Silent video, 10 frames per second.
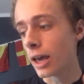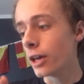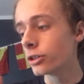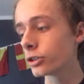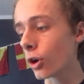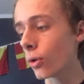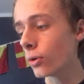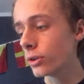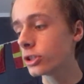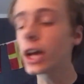
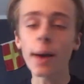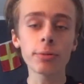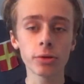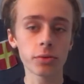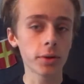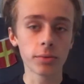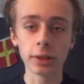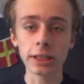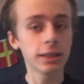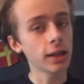So, Chapter 3
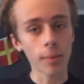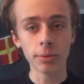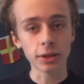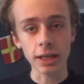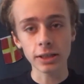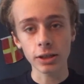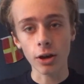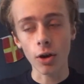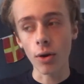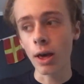released a couple days
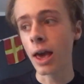ago,